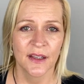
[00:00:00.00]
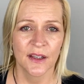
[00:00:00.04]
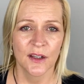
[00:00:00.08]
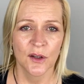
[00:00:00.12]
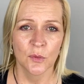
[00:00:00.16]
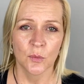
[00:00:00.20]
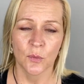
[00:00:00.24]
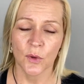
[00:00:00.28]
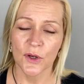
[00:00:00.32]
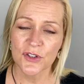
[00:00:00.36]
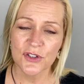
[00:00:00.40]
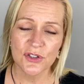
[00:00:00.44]

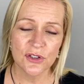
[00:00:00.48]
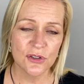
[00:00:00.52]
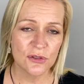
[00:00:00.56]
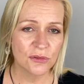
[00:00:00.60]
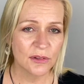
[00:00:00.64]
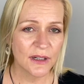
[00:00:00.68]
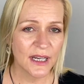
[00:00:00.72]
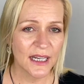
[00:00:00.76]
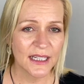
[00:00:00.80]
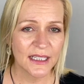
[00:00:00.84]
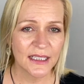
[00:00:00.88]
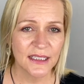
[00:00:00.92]
Once you're
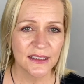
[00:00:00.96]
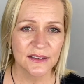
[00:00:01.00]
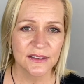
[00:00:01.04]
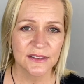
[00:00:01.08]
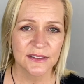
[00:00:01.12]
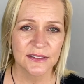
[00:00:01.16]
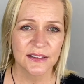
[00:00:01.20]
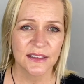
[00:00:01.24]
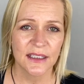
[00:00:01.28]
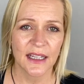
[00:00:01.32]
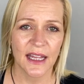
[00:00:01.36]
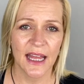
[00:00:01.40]
ready
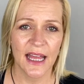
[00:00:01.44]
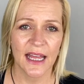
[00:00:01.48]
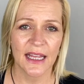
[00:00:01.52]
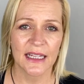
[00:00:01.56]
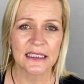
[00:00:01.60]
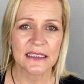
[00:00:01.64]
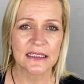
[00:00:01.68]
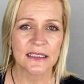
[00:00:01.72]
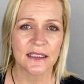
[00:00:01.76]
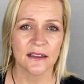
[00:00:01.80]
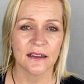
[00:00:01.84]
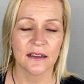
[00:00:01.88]

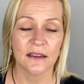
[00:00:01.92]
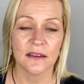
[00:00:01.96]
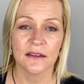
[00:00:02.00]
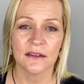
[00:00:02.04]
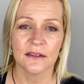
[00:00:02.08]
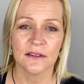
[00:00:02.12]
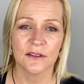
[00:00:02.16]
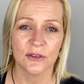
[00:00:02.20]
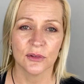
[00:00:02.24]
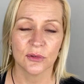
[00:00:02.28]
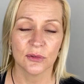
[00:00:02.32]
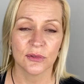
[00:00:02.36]
and
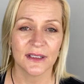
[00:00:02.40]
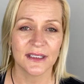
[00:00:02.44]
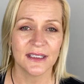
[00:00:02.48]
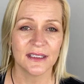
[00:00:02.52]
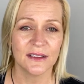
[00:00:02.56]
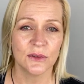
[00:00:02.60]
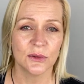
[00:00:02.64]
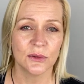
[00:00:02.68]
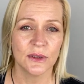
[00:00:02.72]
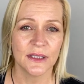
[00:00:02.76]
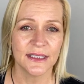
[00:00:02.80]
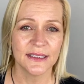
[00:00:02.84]
you're ready
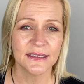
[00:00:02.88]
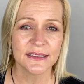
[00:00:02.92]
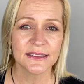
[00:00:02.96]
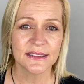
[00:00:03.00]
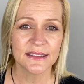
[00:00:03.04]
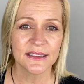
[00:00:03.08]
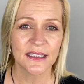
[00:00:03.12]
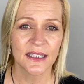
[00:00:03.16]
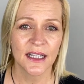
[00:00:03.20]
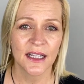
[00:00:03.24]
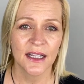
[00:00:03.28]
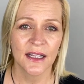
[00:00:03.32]
to list,
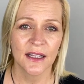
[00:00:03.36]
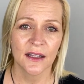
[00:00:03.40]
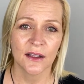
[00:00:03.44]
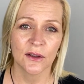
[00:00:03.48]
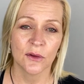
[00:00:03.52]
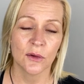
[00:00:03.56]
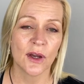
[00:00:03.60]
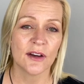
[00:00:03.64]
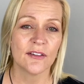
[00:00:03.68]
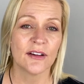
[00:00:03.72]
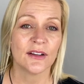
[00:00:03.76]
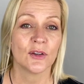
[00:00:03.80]

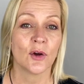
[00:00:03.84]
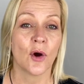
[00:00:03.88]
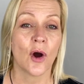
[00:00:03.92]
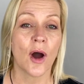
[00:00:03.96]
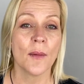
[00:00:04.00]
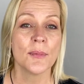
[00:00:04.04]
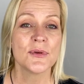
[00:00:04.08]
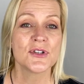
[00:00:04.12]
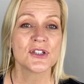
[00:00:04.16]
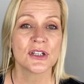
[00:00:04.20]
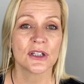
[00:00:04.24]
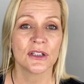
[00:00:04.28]
you have an
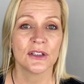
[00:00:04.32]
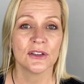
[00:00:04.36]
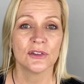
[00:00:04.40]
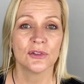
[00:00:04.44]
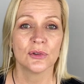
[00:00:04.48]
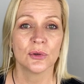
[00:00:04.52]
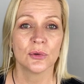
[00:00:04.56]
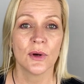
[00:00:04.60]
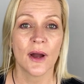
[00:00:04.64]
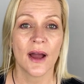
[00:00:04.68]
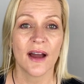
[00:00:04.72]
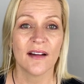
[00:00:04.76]
option
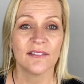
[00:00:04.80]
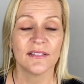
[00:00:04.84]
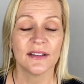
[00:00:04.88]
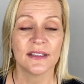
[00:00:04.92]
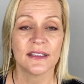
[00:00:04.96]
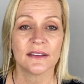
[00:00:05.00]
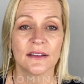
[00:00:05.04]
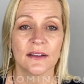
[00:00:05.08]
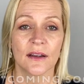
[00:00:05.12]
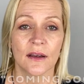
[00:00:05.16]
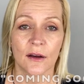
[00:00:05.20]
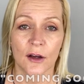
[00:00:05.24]
to have
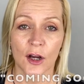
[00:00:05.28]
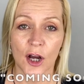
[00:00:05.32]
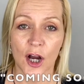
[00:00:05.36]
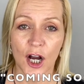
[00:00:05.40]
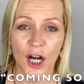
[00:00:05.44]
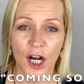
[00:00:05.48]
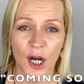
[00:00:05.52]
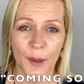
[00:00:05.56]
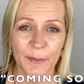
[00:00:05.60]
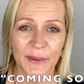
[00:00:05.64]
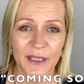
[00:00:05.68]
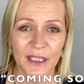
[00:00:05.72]
it
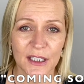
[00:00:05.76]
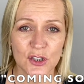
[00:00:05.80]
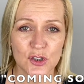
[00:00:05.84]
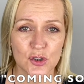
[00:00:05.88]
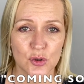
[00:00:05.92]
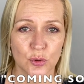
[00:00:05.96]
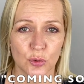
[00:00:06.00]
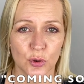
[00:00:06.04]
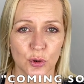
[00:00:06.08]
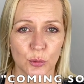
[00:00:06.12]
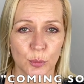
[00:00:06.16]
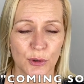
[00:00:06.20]
coming
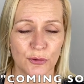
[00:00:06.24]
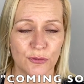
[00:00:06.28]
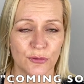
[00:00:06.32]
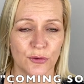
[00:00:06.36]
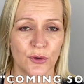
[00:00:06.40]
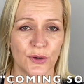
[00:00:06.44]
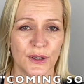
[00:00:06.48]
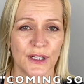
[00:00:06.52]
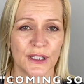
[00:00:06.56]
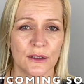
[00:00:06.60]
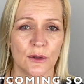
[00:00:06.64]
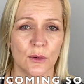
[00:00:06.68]
soon
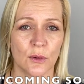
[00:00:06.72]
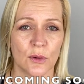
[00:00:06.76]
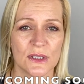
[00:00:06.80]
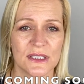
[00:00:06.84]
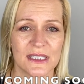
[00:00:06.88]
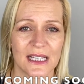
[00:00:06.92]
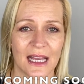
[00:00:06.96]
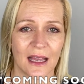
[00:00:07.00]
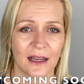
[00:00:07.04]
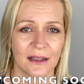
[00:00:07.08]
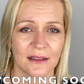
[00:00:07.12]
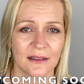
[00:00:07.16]
before it goes
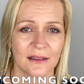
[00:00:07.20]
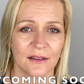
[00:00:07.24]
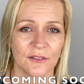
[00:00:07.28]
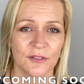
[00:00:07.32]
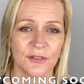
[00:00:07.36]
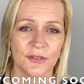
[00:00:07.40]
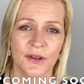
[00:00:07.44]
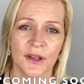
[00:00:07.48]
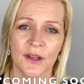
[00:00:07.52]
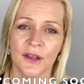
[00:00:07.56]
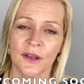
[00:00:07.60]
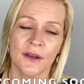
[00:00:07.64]
active.
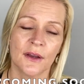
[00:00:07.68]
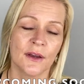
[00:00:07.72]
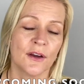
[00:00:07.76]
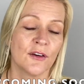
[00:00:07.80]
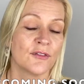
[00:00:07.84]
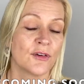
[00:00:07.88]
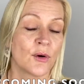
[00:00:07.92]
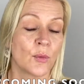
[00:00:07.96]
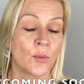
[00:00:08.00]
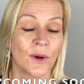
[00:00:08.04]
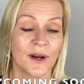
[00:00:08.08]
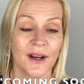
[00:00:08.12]

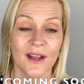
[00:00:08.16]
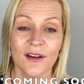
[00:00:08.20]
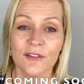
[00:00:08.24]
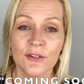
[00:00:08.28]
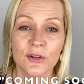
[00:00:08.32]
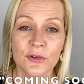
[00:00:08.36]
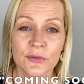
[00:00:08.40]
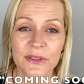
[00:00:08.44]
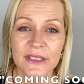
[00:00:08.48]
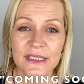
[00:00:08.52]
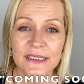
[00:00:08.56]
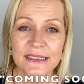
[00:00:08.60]
For
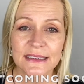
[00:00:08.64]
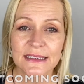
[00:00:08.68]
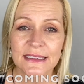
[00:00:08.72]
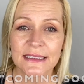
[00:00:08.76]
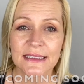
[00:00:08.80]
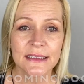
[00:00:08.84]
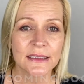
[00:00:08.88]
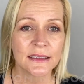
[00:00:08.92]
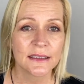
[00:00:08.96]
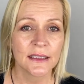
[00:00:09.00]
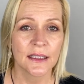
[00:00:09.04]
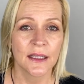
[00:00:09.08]
whatever
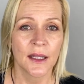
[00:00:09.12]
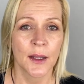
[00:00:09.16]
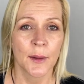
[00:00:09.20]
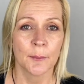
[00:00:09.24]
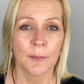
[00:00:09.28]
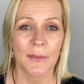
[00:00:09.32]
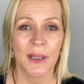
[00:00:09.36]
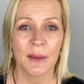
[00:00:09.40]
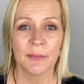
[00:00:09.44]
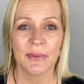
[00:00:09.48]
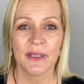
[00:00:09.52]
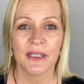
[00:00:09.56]
reason,
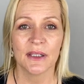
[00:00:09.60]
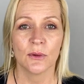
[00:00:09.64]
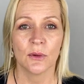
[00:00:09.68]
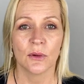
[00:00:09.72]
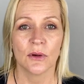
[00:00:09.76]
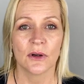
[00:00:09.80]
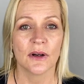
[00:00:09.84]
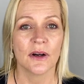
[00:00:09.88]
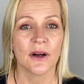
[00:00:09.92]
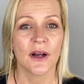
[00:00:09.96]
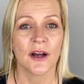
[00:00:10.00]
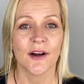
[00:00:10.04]
maybe
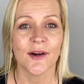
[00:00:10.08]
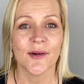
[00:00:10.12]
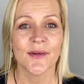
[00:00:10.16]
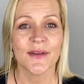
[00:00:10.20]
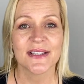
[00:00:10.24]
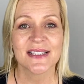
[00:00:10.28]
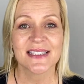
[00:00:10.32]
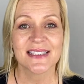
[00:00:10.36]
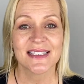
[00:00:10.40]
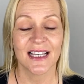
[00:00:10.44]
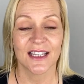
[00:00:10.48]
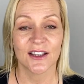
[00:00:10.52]
your
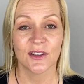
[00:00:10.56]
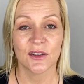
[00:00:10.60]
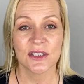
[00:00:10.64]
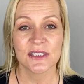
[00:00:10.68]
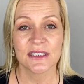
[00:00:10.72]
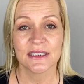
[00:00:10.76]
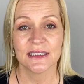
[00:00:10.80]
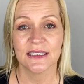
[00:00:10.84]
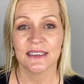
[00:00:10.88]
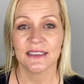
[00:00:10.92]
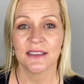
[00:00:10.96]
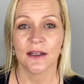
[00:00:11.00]
sellers
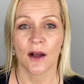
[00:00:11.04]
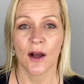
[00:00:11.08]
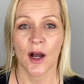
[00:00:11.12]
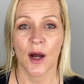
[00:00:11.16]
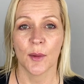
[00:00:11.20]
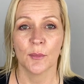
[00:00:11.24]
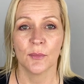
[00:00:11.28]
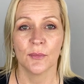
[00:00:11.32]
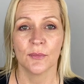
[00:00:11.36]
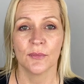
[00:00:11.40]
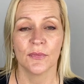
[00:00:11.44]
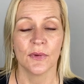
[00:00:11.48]
need
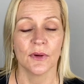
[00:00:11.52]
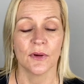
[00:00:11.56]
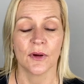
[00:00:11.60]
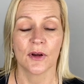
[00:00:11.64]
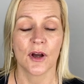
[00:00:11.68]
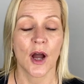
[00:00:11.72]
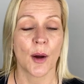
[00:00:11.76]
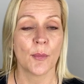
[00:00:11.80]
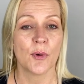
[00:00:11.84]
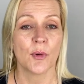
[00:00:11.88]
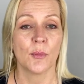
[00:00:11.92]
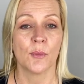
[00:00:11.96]
a
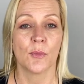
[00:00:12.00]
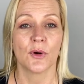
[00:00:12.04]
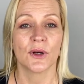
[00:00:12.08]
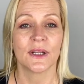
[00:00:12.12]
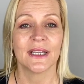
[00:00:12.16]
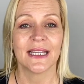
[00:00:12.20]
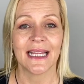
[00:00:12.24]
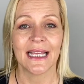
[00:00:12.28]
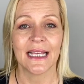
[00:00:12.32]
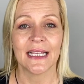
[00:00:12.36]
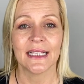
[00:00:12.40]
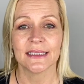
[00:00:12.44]
couple more
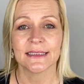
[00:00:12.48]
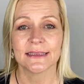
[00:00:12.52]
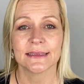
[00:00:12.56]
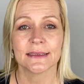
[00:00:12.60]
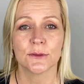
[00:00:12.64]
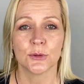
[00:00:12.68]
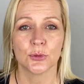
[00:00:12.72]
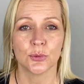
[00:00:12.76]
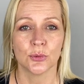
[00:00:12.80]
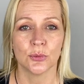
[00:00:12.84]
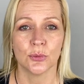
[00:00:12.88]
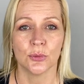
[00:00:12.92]
days
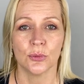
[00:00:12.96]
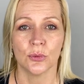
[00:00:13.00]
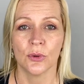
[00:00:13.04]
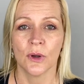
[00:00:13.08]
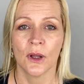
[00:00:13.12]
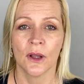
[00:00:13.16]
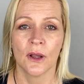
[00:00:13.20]
to